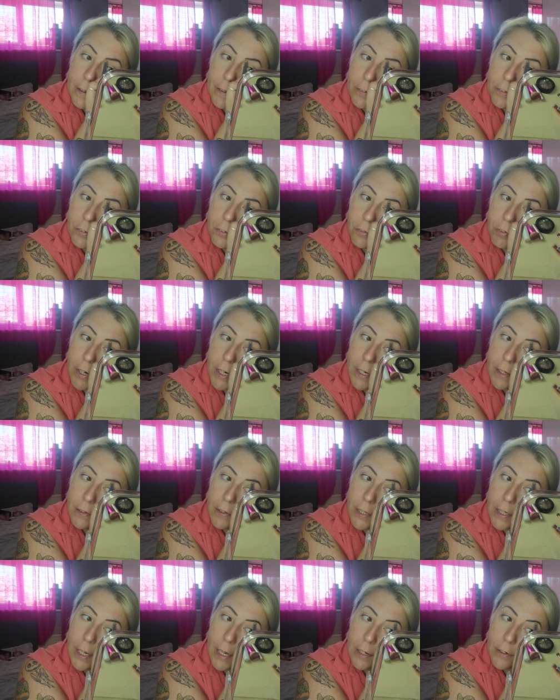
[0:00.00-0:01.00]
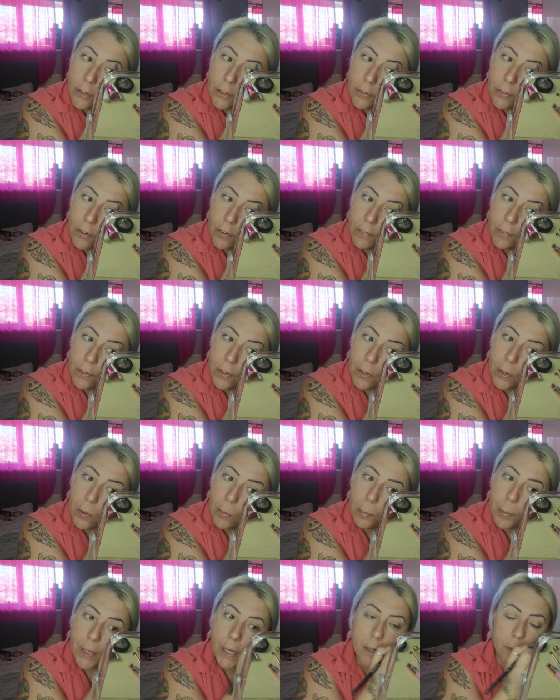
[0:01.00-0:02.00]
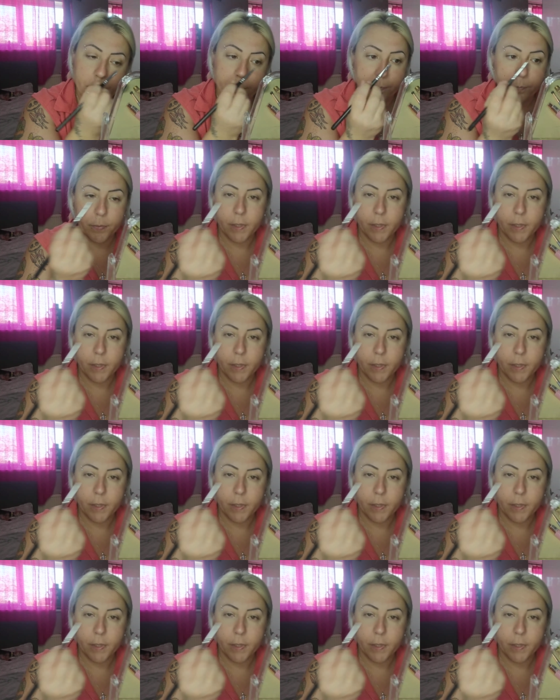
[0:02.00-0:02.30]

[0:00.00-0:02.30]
straighten the edges off a little bit.